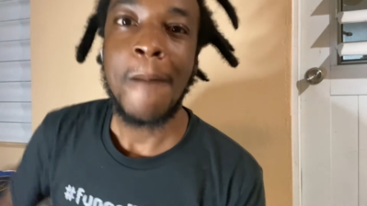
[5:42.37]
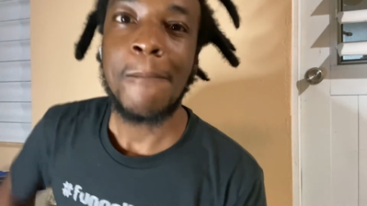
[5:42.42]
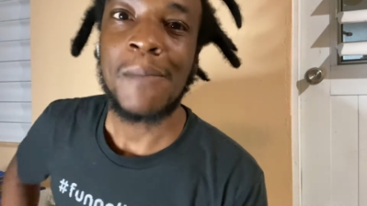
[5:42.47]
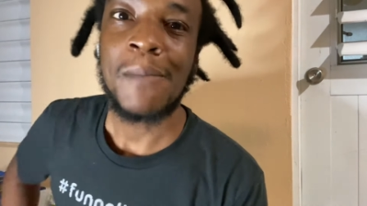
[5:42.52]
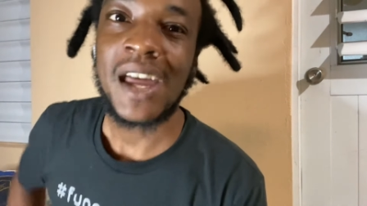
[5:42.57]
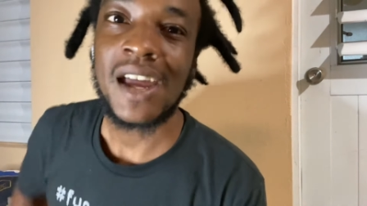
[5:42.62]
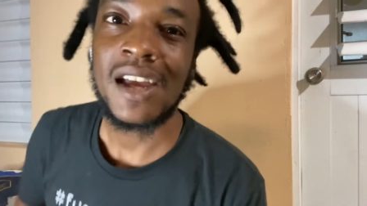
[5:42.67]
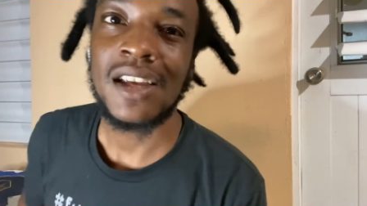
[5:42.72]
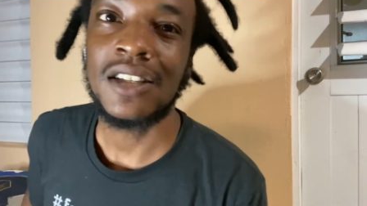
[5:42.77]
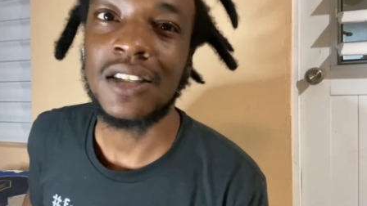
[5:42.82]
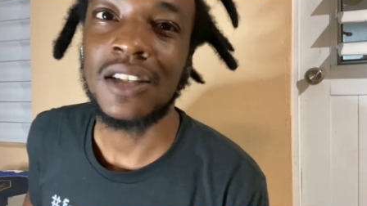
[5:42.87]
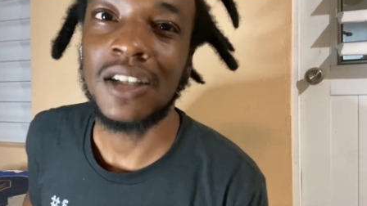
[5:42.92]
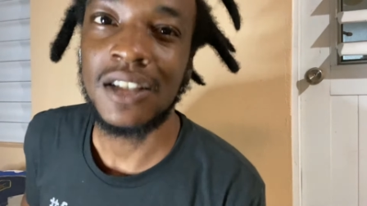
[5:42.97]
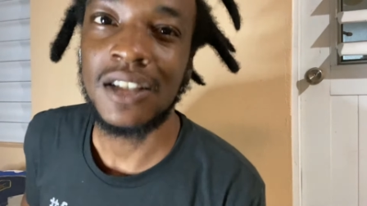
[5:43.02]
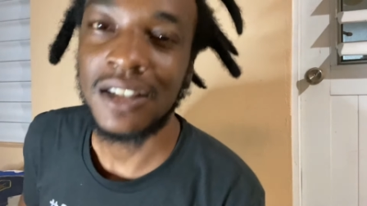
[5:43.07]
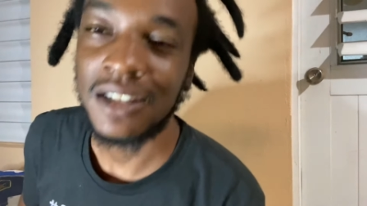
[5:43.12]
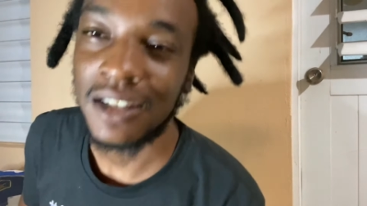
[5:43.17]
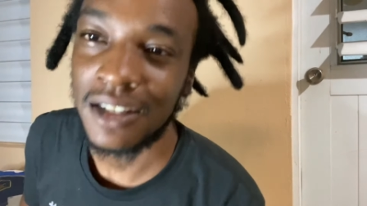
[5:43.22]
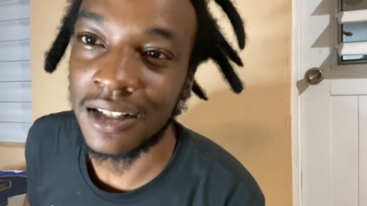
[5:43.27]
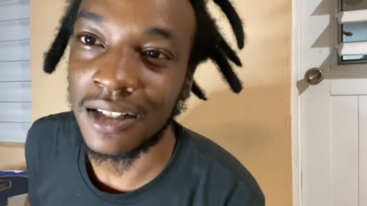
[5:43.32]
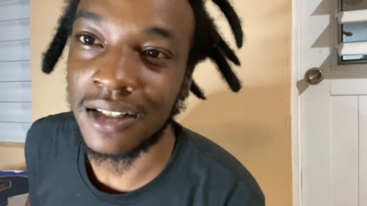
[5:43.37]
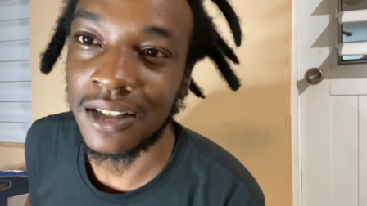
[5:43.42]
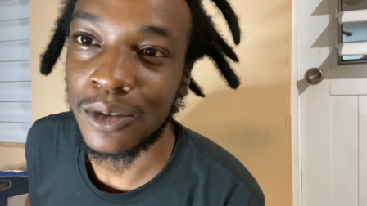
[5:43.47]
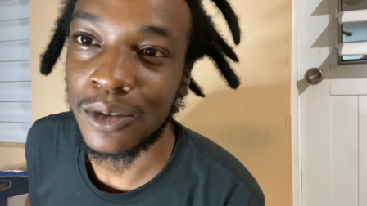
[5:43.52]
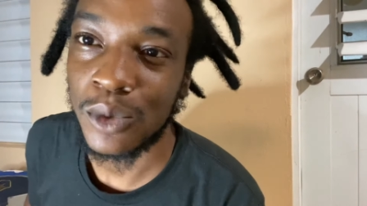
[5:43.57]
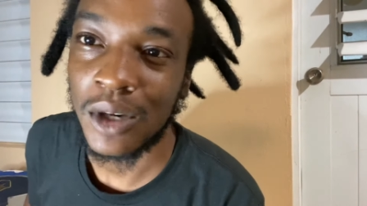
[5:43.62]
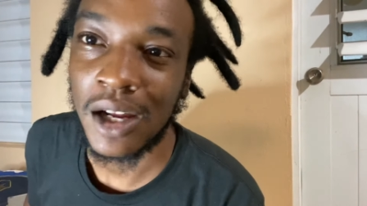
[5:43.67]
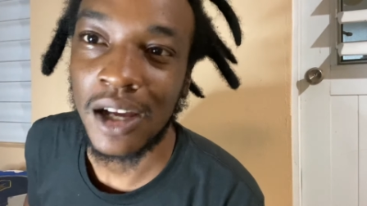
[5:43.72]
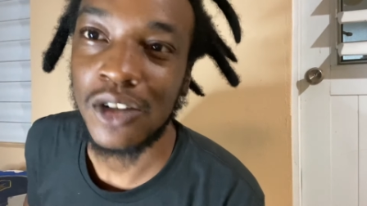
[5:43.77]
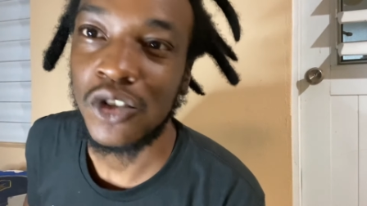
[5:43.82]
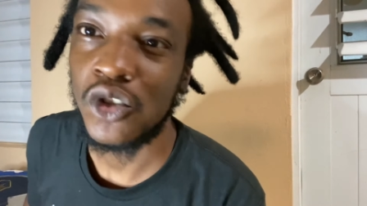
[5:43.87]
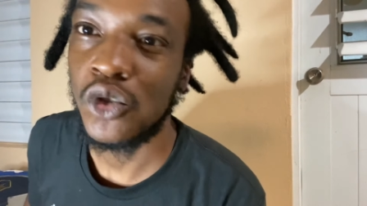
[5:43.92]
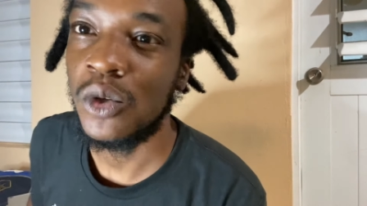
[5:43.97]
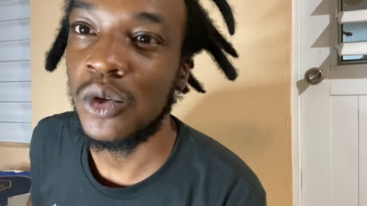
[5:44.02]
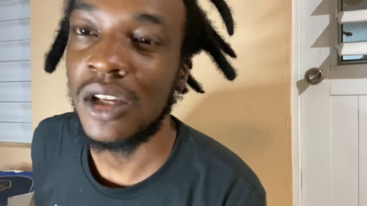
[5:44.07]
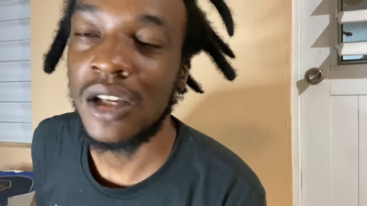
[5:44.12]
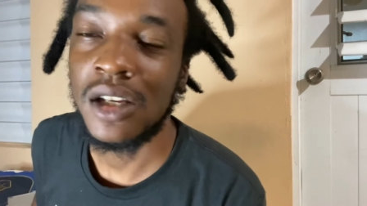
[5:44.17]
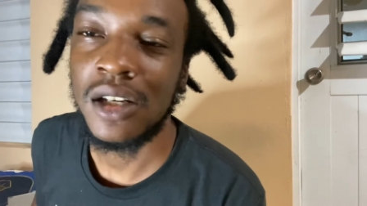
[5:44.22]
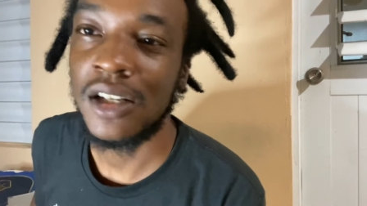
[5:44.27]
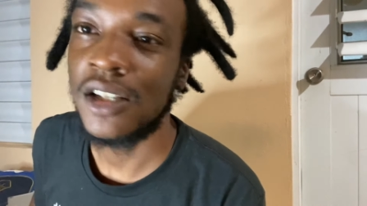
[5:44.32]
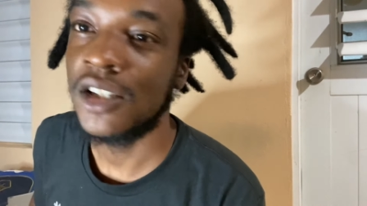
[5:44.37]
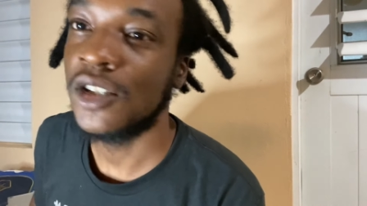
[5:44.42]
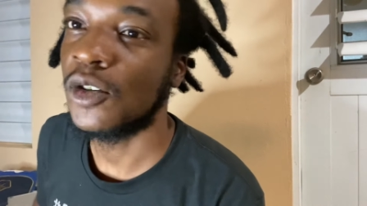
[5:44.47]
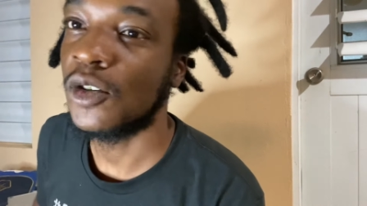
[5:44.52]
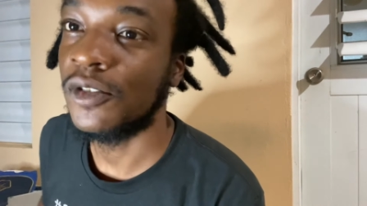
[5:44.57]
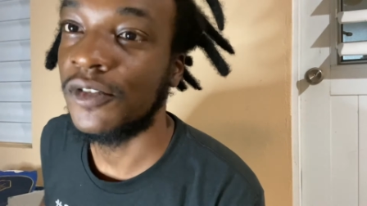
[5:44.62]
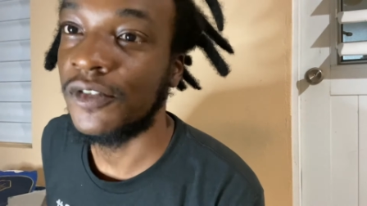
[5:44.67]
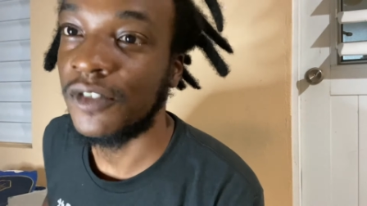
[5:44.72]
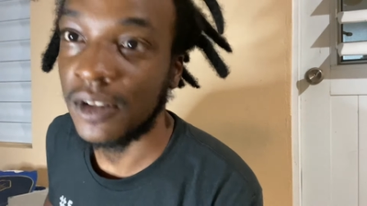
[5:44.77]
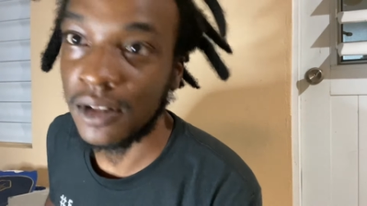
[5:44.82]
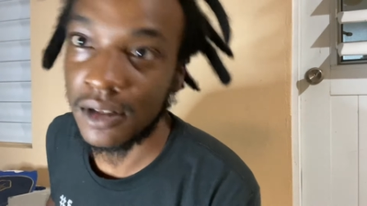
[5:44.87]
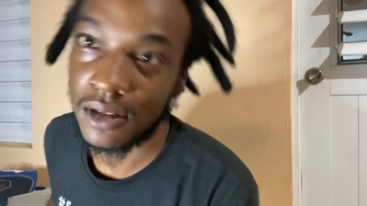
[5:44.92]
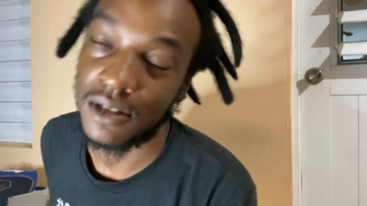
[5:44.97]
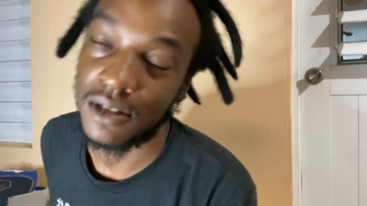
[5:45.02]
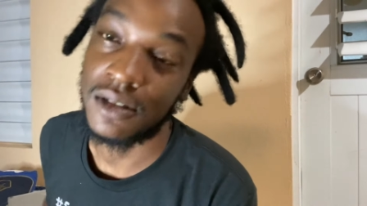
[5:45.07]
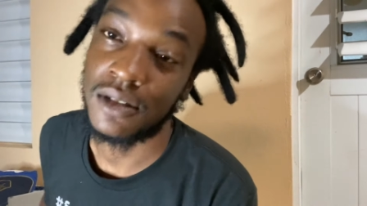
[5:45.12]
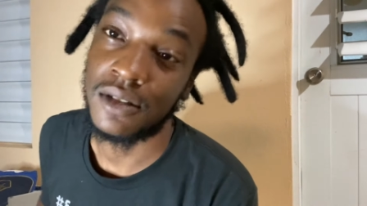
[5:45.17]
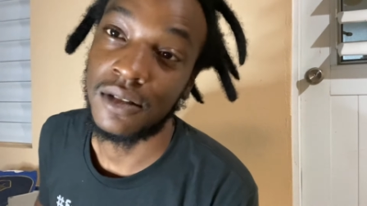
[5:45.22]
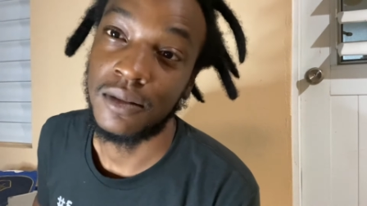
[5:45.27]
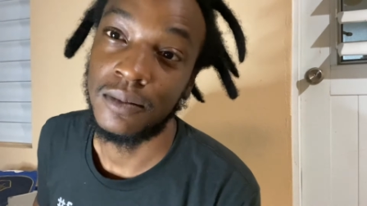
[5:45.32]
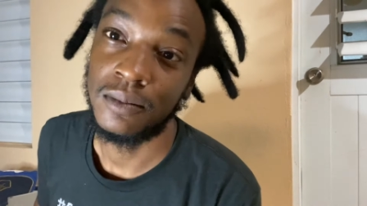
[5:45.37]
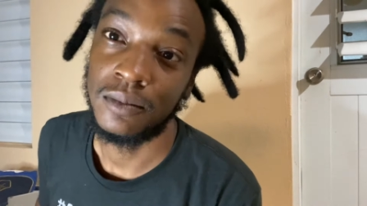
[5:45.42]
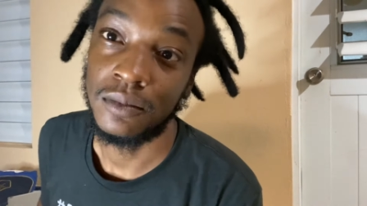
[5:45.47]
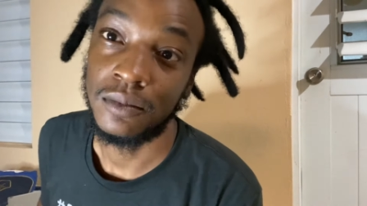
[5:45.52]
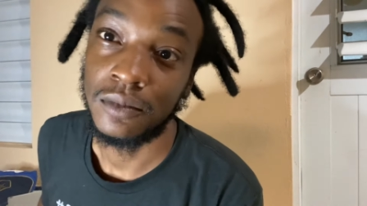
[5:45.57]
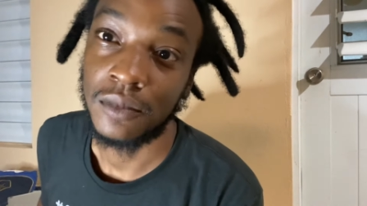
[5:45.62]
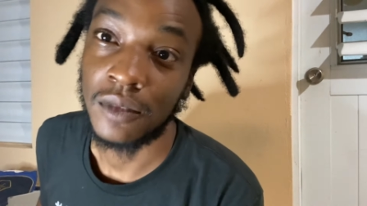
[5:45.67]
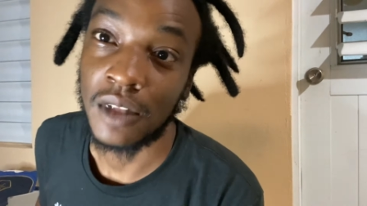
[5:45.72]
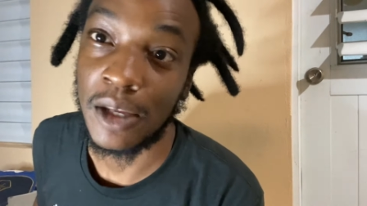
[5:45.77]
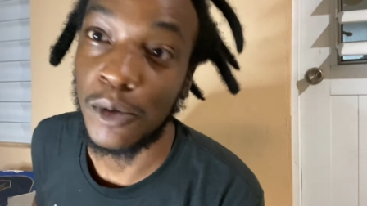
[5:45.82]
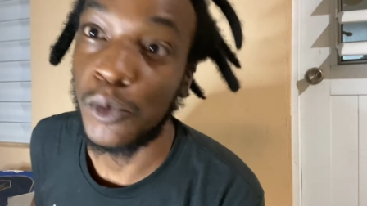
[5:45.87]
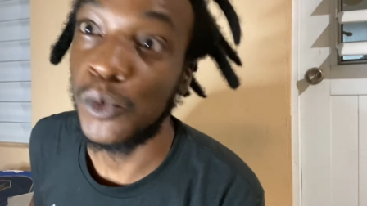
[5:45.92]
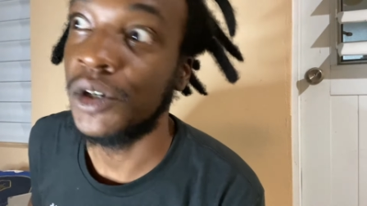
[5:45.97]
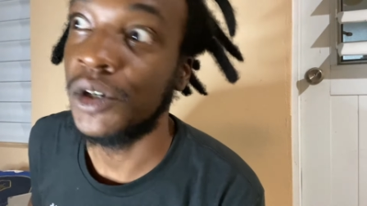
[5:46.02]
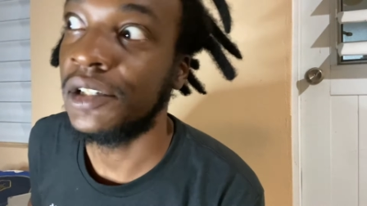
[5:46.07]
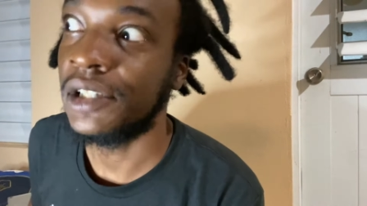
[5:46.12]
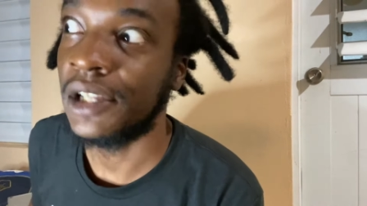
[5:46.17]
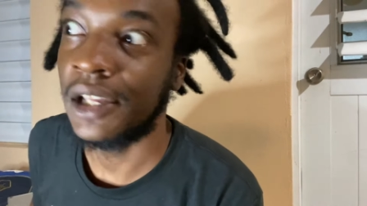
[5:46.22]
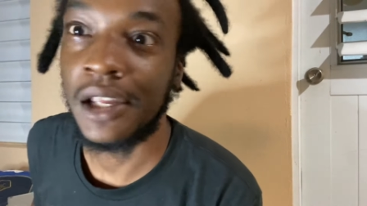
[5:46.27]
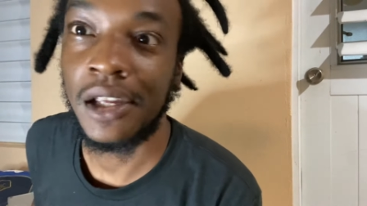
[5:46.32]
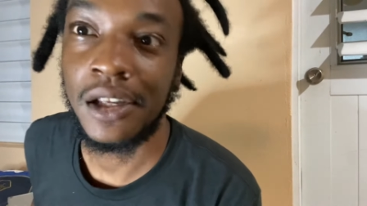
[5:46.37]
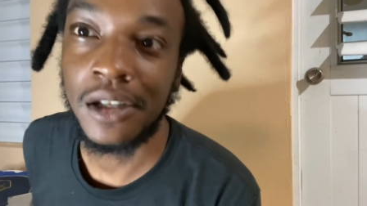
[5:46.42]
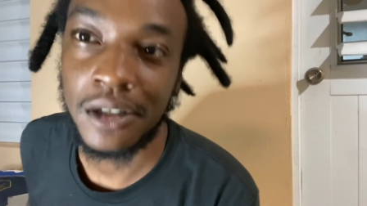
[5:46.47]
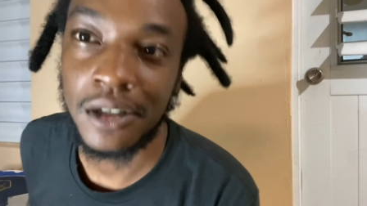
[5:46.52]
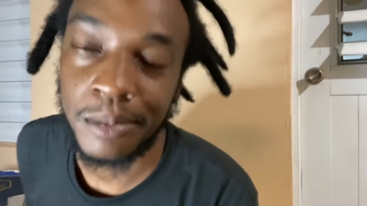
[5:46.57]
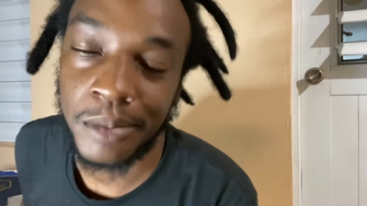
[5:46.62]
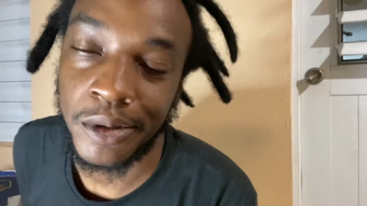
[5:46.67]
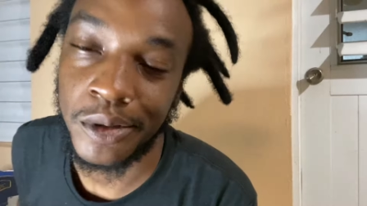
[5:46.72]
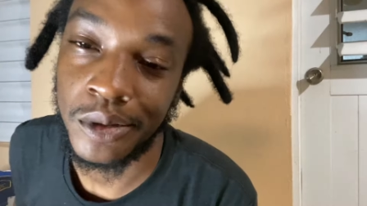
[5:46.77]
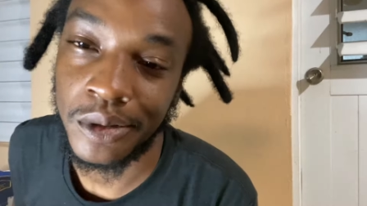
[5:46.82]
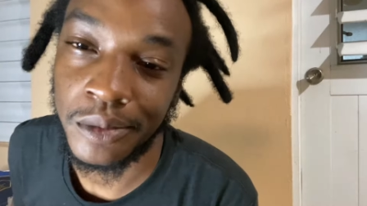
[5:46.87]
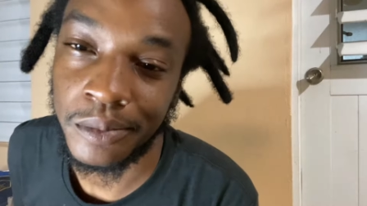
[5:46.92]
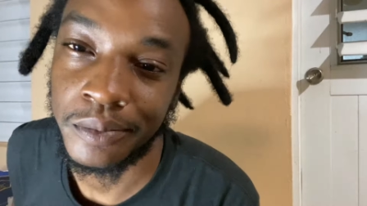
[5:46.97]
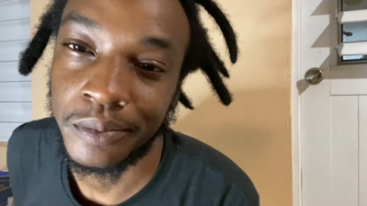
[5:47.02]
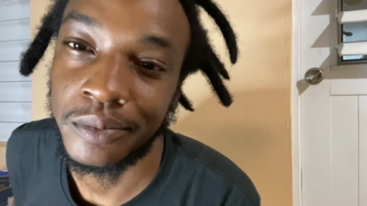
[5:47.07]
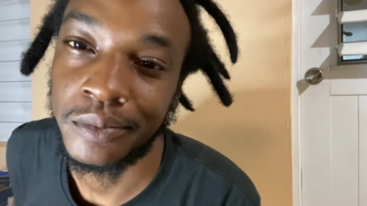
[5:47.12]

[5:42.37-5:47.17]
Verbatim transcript: past a sentence without you getting in your feelings and wanting to hang up on them.